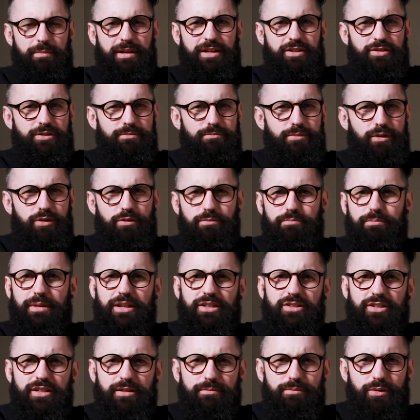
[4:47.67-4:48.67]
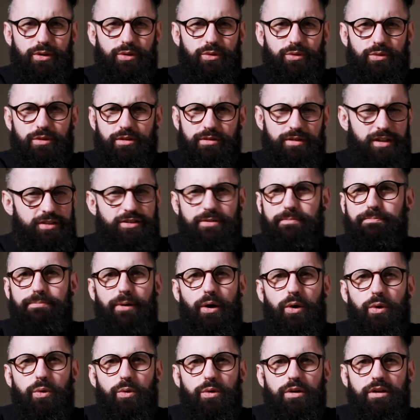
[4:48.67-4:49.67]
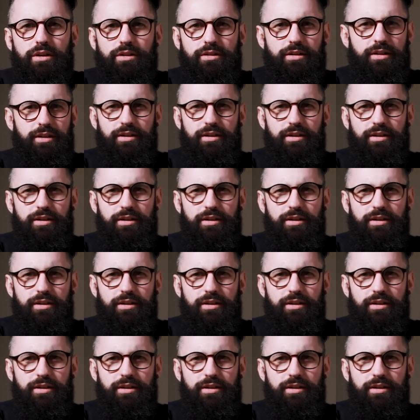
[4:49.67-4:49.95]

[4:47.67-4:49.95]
It's a bowl.